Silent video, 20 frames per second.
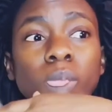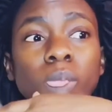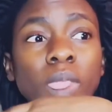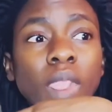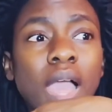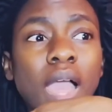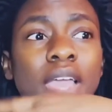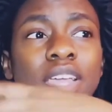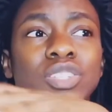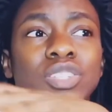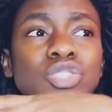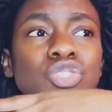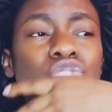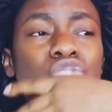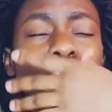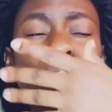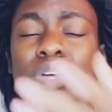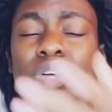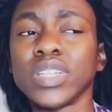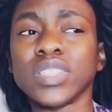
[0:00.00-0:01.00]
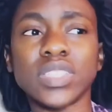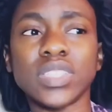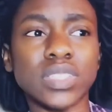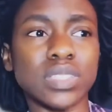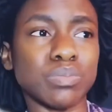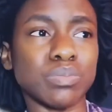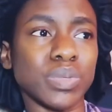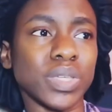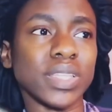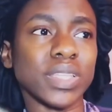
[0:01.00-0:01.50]
I enjoy
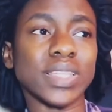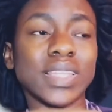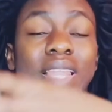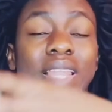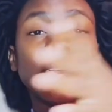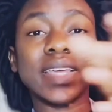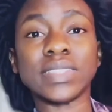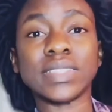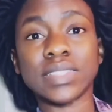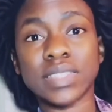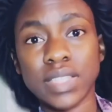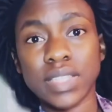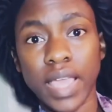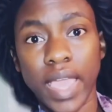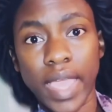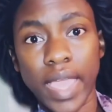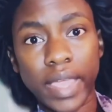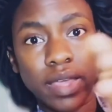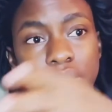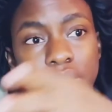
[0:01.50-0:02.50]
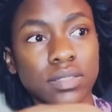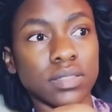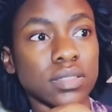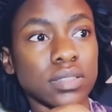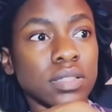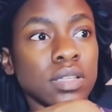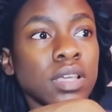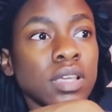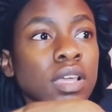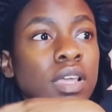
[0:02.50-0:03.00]
just being light and
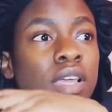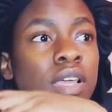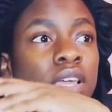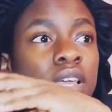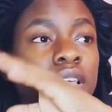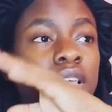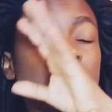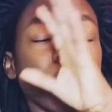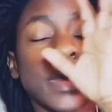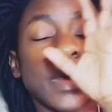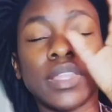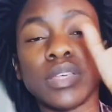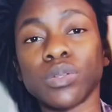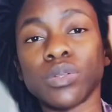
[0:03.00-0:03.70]
in my little